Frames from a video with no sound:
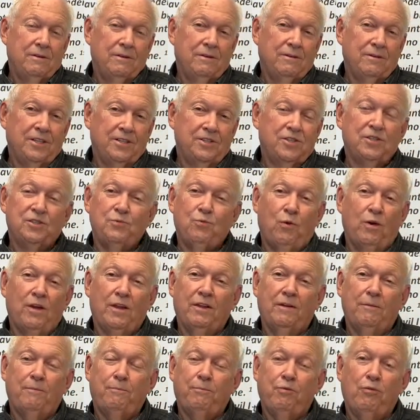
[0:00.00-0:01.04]
this is one of
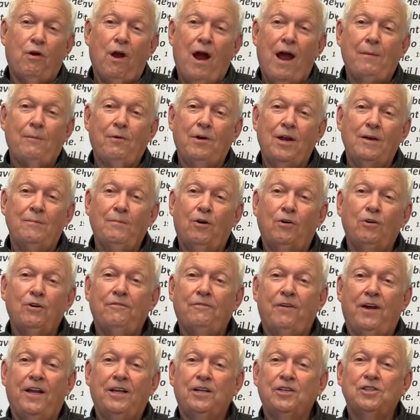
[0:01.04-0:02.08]
the primary
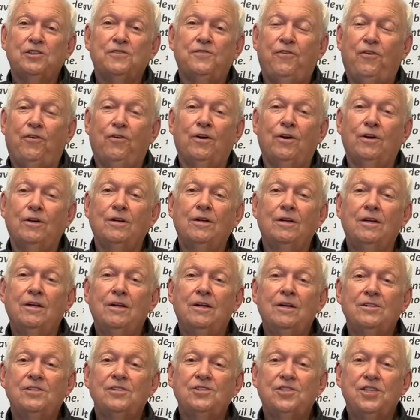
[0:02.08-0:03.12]
motivators for
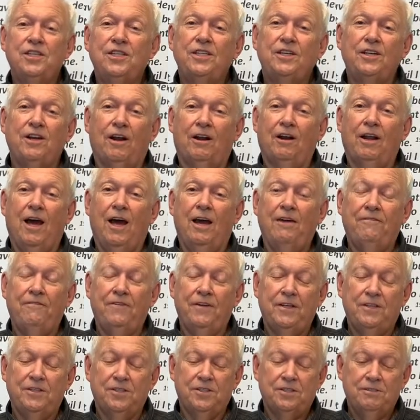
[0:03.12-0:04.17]
sin in our life
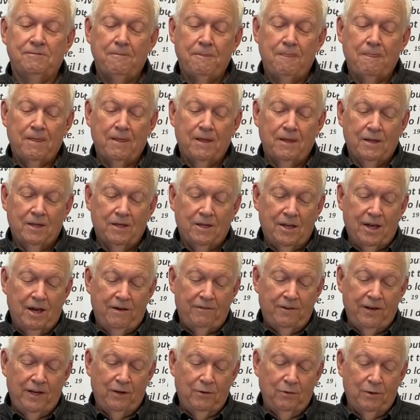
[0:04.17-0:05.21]
is
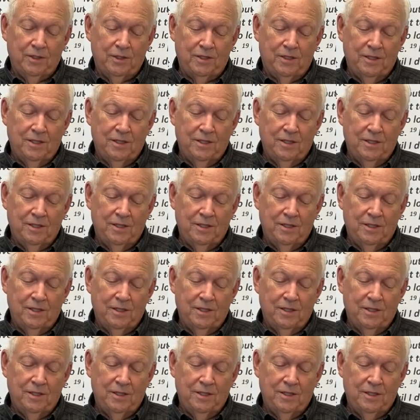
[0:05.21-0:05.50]
coveting what